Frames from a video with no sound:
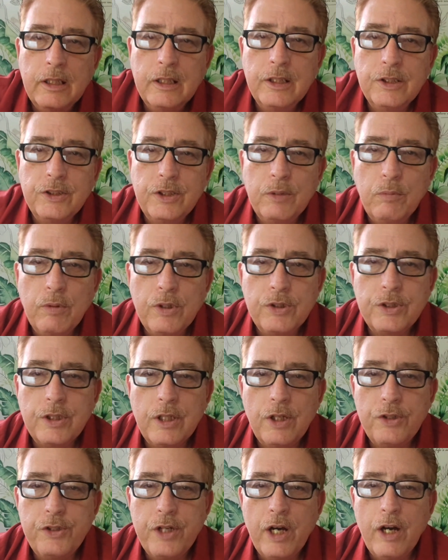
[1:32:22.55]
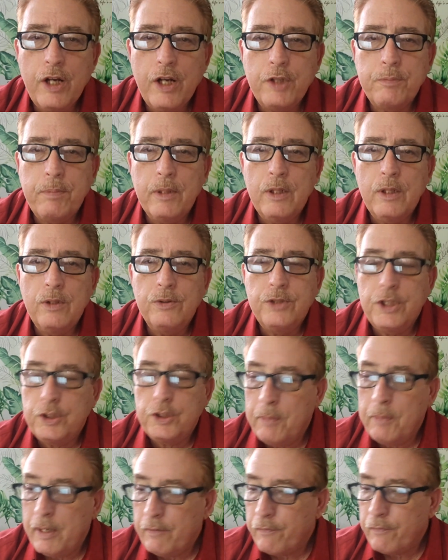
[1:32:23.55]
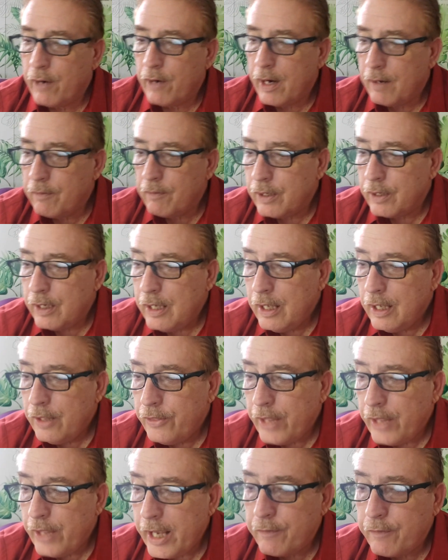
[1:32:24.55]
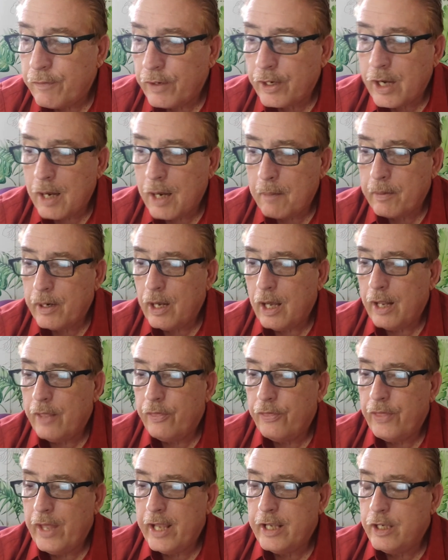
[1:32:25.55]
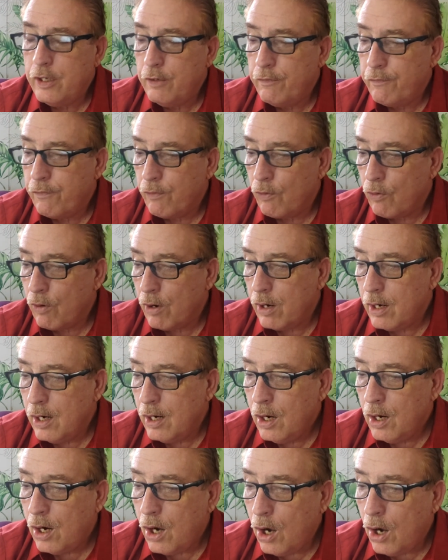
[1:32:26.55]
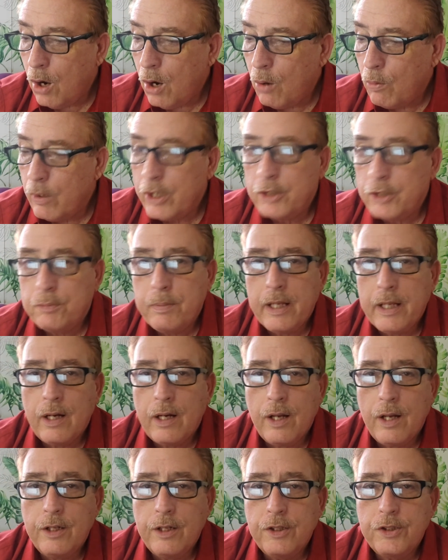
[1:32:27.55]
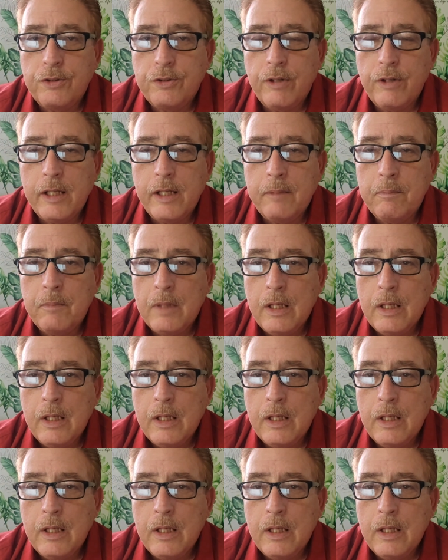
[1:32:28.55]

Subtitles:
Let's see, where's it go? Jerry Spoons, it's me forever. Thank you for coming on. Thank you for always being on our stream.